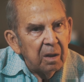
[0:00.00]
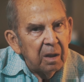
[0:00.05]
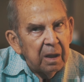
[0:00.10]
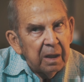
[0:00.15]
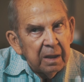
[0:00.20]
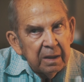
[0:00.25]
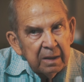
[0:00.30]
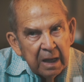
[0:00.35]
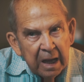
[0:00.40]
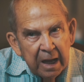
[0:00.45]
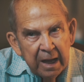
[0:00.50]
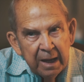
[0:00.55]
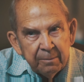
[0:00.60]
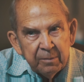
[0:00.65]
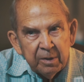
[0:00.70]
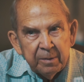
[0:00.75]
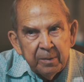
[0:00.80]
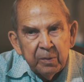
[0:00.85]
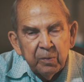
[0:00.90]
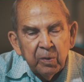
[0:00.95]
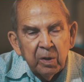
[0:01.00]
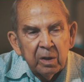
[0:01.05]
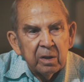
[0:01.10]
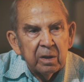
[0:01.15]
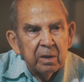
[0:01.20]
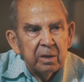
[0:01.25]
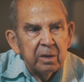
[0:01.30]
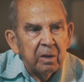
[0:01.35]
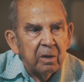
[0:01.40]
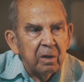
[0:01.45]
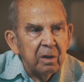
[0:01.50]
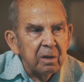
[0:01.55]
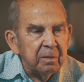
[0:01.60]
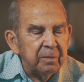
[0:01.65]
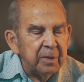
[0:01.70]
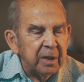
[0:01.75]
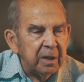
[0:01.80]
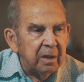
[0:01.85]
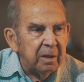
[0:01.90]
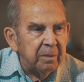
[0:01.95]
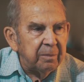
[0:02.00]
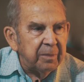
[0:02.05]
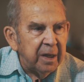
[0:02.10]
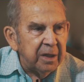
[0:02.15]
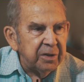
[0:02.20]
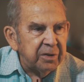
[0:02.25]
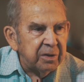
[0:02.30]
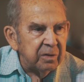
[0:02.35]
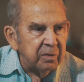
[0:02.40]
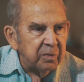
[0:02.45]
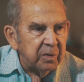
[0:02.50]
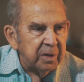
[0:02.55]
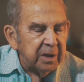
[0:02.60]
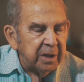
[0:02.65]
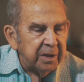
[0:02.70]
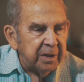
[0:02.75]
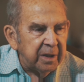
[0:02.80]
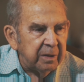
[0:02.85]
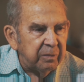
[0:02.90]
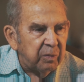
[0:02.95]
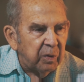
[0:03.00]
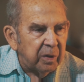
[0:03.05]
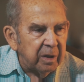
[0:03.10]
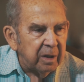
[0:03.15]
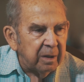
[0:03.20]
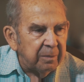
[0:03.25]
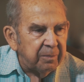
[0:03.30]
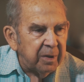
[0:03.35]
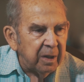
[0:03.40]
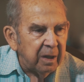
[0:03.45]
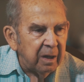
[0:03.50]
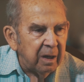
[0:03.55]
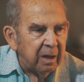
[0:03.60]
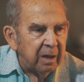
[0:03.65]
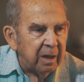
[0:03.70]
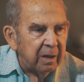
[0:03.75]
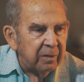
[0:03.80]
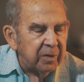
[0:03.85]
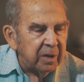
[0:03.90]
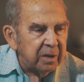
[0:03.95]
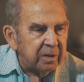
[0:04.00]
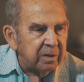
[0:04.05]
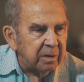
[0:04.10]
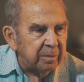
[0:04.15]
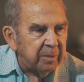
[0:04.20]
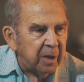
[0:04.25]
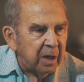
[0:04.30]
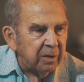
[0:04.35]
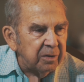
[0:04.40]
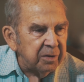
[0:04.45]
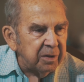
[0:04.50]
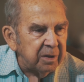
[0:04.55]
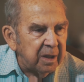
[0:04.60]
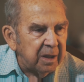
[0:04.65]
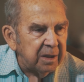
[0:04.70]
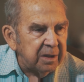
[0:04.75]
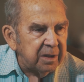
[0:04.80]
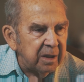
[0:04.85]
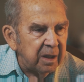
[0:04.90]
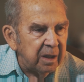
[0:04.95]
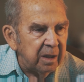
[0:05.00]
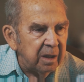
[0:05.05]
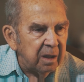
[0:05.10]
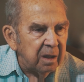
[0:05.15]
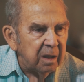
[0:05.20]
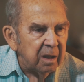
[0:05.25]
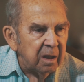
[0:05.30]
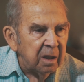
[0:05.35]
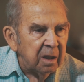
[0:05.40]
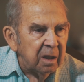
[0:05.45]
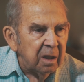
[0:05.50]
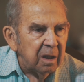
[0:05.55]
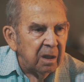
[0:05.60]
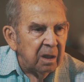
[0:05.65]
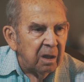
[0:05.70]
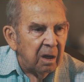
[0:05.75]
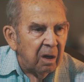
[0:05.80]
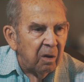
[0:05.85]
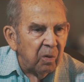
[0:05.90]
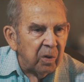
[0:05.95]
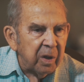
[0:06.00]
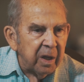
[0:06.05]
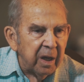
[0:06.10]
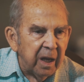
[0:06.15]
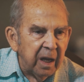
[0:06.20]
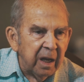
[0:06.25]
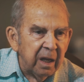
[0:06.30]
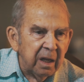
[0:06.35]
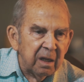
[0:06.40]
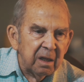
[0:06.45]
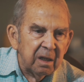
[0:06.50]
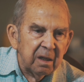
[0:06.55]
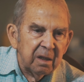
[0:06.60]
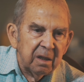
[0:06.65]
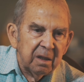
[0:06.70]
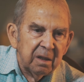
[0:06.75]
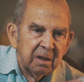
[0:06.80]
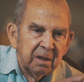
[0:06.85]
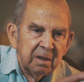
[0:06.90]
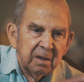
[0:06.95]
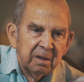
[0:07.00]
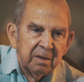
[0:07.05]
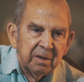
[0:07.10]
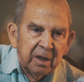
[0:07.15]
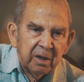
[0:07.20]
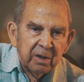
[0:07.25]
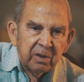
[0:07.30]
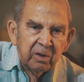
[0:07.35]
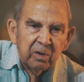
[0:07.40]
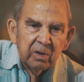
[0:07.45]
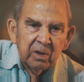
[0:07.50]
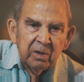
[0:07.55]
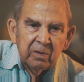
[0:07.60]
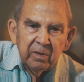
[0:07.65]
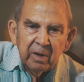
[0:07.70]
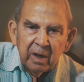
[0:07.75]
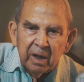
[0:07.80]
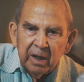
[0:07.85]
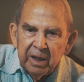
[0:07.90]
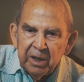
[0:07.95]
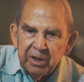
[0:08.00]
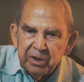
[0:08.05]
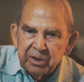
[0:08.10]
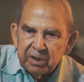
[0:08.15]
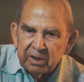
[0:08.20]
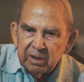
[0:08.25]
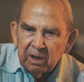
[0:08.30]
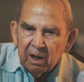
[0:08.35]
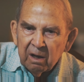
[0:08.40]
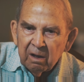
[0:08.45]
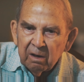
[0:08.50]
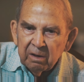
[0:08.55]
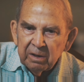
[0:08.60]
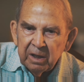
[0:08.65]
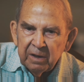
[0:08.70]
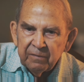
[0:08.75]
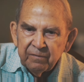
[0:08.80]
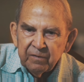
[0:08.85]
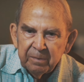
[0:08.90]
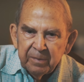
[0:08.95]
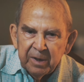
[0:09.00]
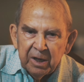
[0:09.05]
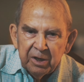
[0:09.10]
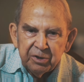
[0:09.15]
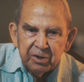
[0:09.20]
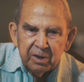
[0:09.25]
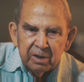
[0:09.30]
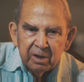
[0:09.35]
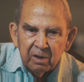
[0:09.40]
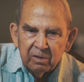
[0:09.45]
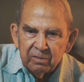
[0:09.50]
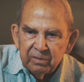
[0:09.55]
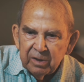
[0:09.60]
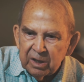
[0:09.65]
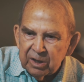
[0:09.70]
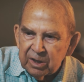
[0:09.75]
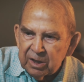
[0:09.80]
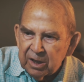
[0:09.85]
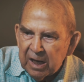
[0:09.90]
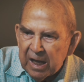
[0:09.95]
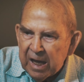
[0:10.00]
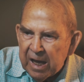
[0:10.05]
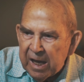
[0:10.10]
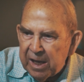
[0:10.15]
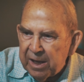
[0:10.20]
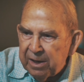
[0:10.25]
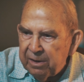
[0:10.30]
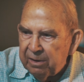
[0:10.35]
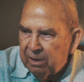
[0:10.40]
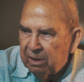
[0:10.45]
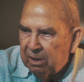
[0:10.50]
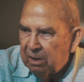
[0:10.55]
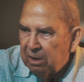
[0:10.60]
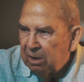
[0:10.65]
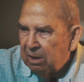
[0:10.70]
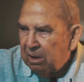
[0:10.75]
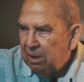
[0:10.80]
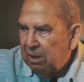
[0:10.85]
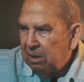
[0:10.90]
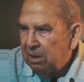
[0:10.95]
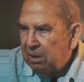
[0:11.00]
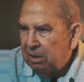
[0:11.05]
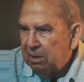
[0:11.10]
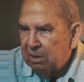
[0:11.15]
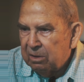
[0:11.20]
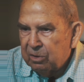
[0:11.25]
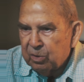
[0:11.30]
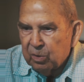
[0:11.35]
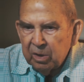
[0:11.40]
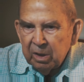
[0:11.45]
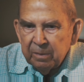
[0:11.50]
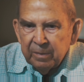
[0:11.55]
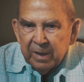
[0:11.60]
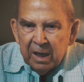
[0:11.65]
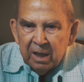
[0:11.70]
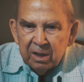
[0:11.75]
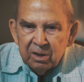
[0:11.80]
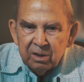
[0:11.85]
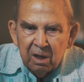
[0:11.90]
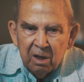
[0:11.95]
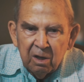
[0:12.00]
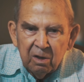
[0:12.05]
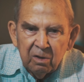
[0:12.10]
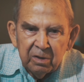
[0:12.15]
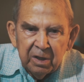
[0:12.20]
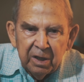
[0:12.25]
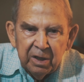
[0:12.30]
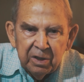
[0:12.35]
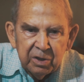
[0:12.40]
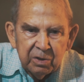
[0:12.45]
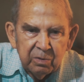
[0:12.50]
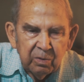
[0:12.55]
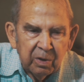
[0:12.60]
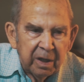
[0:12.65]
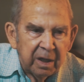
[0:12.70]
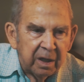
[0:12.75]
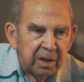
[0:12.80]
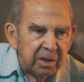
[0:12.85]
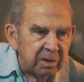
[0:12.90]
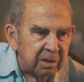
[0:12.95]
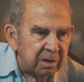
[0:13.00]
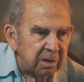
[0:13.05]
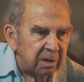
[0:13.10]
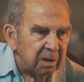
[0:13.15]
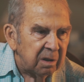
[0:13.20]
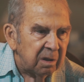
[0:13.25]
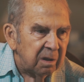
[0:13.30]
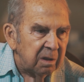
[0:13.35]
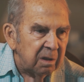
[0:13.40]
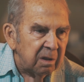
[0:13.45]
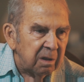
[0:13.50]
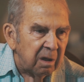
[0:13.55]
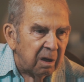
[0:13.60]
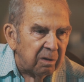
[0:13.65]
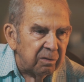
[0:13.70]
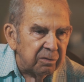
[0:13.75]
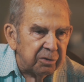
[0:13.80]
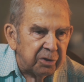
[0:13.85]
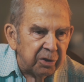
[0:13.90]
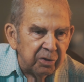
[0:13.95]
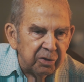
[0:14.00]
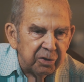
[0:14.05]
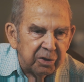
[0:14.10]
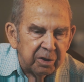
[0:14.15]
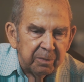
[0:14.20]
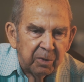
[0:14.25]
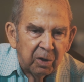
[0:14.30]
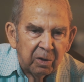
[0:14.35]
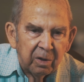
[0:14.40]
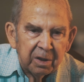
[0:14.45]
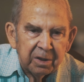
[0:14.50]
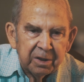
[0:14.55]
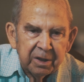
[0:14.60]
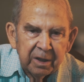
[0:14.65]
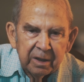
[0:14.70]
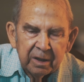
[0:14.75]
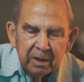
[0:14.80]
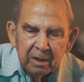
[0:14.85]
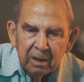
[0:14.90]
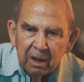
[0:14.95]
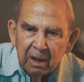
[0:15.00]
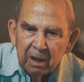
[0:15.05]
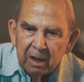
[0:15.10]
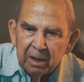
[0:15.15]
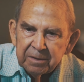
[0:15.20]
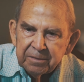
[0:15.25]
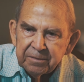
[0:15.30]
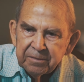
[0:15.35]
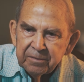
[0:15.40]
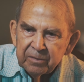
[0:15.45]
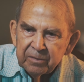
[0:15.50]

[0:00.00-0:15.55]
I happened to be working in northern Midland Basin when they did one up there, and I went to the boss and I said, okay, they're going to release all the information on this line, 20 miles long east-west, on Tuesday morning, 10 o'clock.